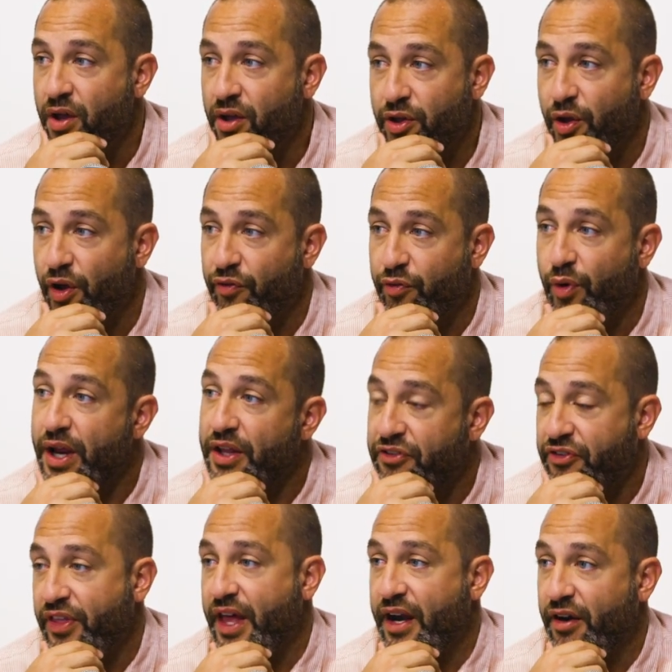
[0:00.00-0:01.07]
Right. You have
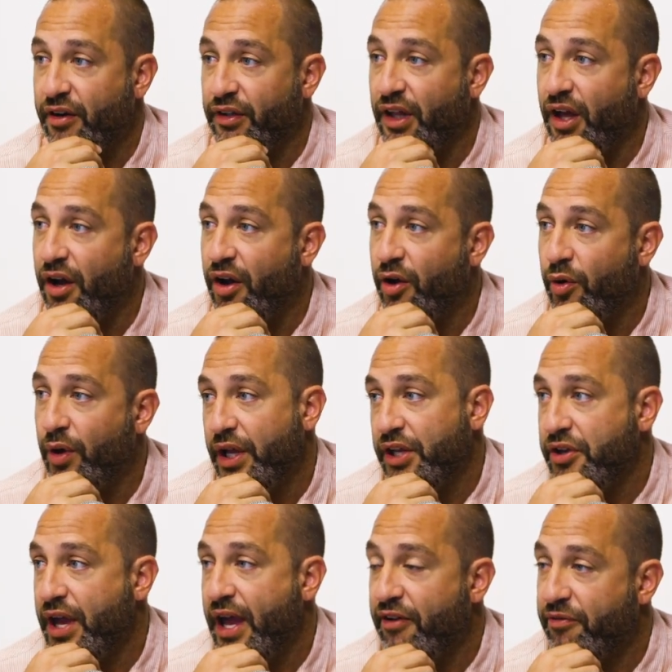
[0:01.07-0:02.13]
rates that are low,
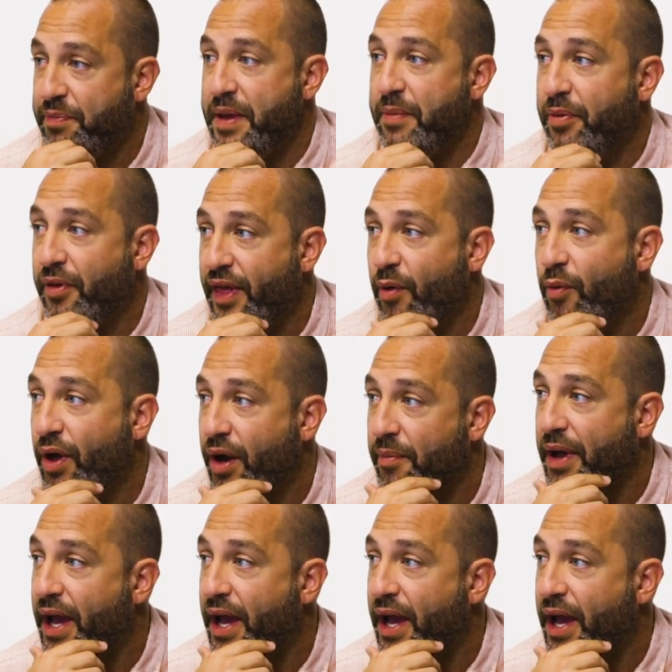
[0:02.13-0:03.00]
and you have people that want to